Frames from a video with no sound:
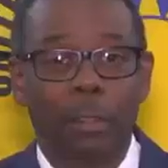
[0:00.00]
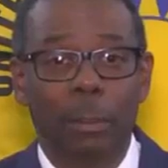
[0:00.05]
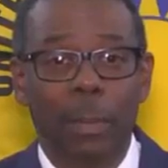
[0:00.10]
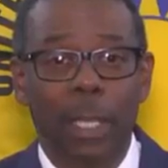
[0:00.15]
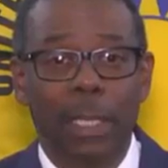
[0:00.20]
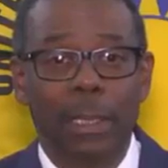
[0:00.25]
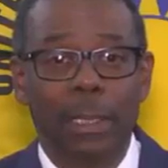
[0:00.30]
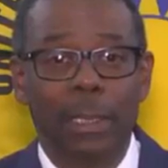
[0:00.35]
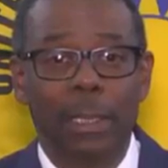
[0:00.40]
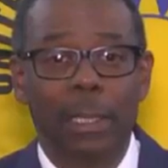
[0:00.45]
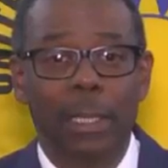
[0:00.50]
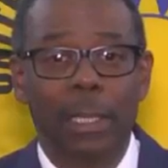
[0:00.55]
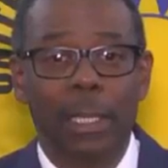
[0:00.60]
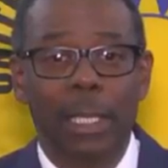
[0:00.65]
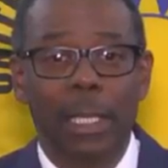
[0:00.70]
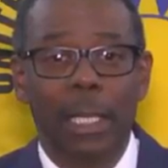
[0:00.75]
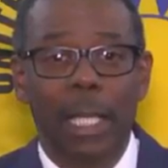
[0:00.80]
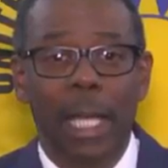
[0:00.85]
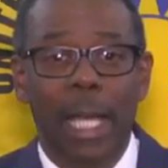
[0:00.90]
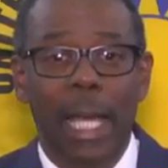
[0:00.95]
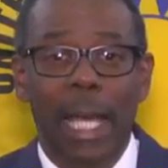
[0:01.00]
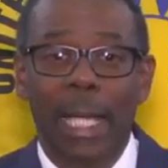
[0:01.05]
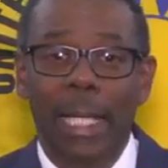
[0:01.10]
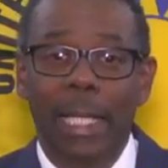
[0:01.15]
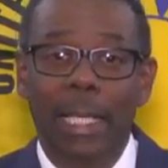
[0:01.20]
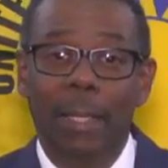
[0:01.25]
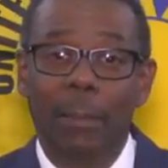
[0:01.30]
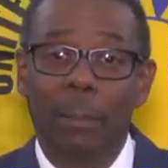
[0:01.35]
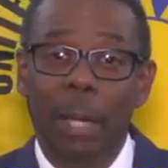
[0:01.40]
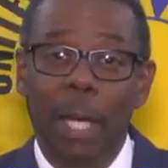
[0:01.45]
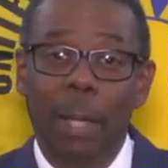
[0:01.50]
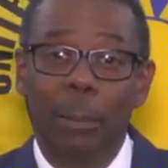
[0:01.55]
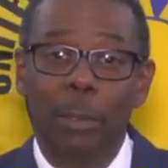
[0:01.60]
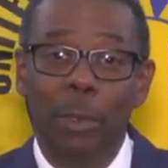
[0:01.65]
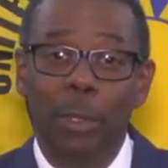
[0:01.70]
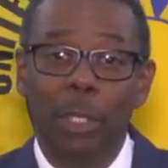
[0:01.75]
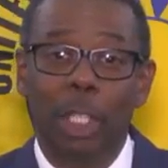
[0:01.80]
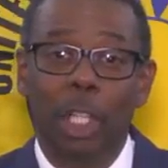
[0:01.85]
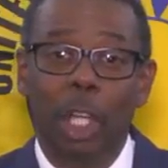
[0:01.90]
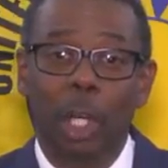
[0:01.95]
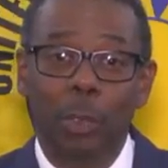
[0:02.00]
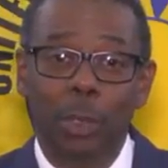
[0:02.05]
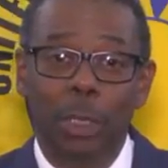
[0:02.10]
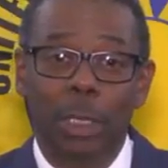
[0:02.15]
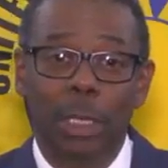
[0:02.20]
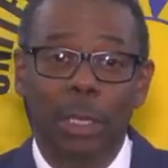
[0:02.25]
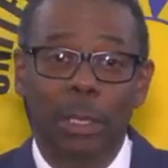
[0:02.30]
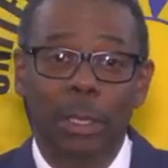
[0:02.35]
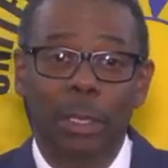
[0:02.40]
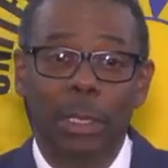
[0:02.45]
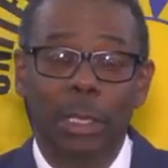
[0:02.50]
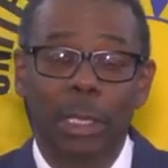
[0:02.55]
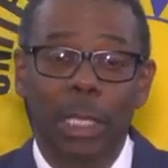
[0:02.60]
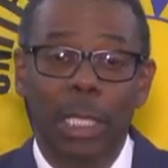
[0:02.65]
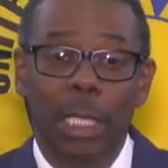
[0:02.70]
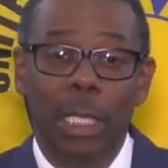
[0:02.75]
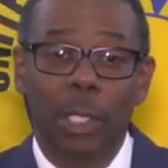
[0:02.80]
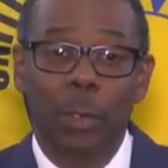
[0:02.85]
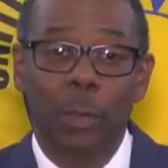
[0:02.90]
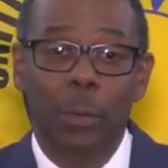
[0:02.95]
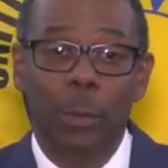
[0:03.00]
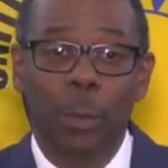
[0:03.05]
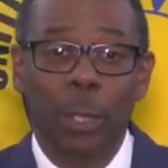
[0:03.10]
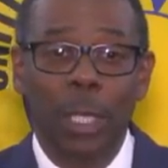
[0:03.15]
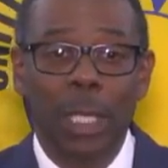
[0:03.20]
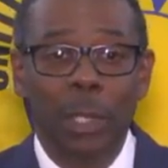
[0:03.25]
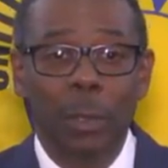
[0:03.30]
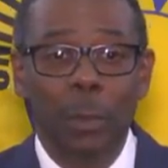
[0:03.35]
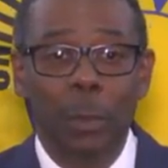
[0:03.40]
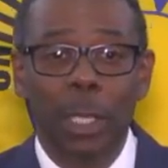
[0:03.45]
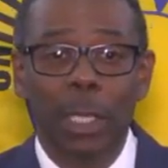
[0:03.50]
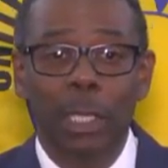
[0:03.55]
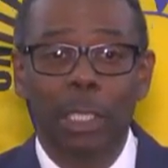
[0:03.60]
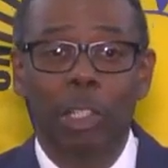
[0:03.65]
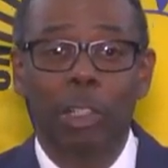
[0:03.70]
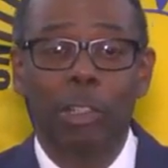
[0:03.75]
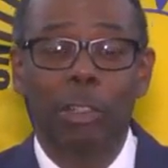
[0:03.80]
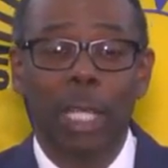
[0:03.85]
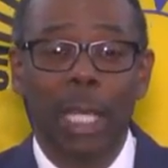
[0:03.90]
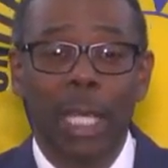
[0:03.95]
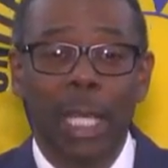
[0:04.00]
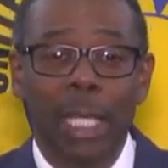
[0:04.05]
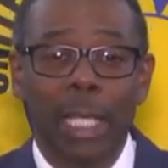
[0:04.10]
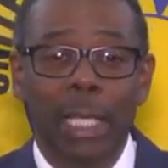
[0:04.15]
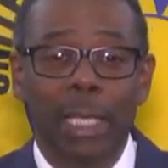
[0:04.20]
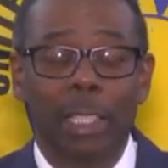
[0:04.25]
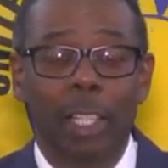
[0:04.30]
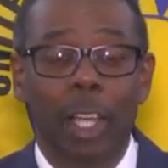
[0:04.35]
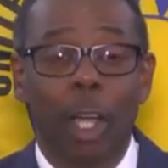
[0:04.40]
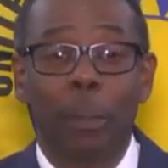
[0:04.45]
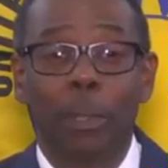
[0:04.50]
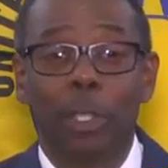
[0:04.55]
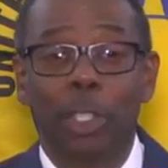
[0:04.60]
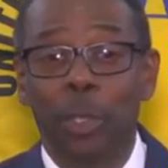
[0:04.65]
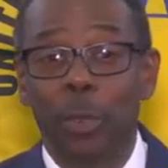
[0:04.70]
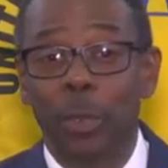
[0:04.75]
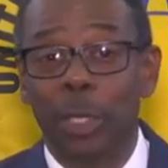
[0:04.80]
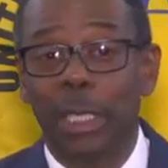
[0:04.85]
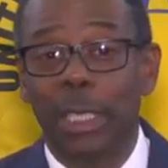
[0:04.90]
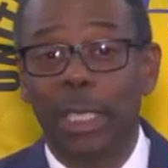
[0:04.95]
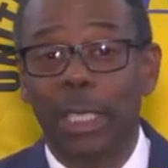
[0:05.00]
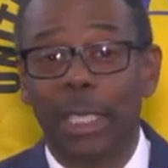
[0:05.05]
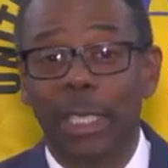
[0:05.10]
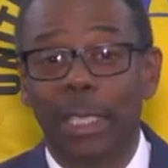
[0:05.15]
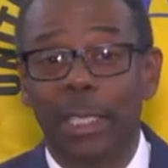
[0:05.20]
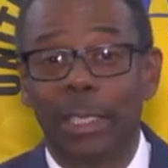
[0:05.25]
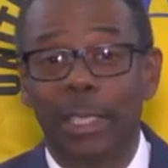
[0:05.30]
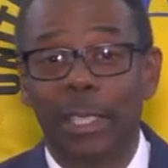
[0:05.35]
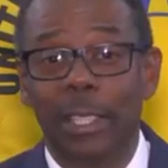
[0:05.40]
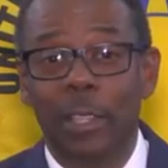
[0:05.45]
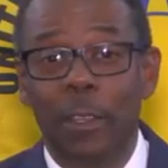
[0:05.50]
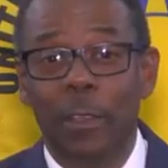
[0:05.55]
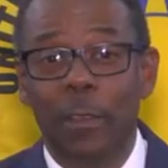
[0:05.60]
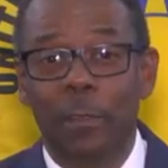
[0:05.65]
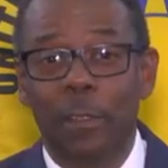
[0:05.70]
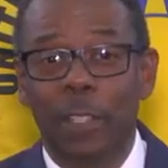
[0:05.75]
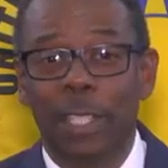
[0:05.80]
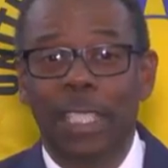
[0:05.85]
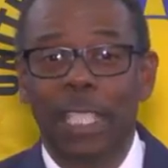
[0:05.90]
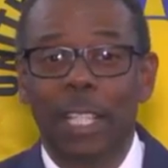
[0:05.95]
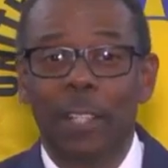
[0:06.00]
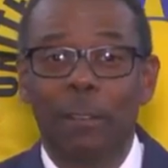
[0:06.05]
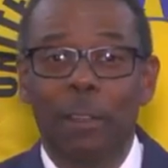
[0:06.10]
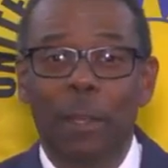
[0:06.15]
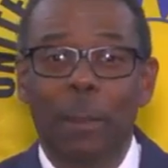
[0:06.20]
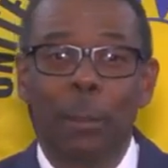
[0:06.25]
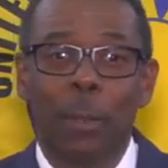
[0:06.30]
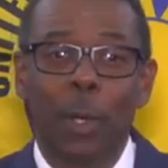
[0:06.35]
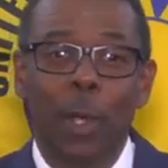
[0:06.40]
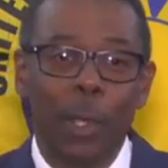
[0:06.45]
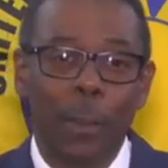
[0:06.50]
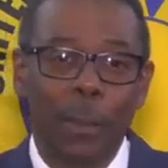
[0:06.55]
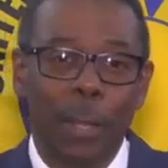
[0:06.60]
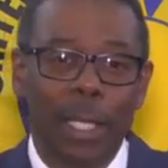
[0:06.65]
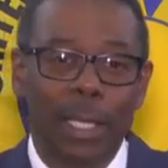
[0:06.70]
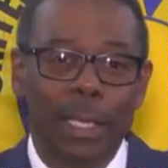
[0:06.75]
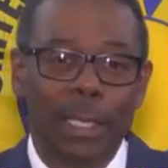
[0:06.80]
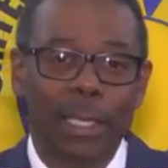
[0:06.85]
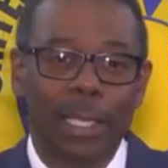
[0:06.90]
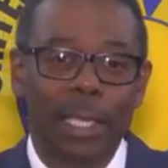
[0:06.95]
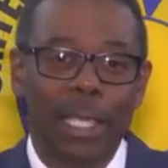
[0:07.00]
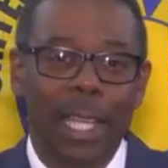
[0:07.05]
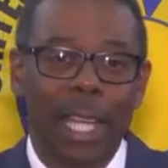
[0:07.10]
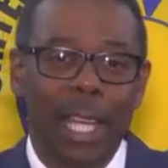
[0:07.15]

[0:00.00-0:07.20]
government and the Barbuda Council. We will create opportunities for self-employment